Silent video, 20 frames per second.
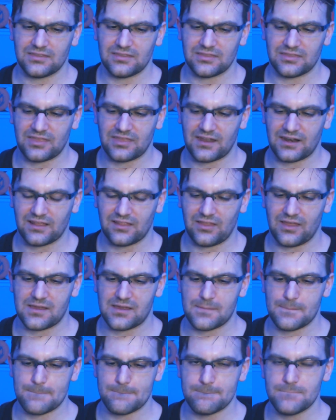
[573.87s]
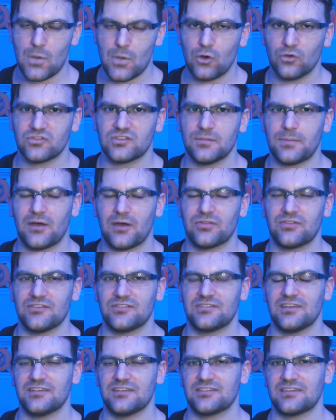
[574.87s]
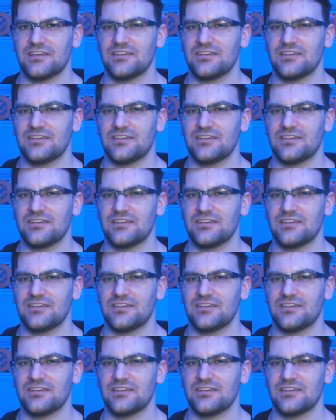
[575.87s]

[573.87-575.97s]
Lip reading: that I like most about this disc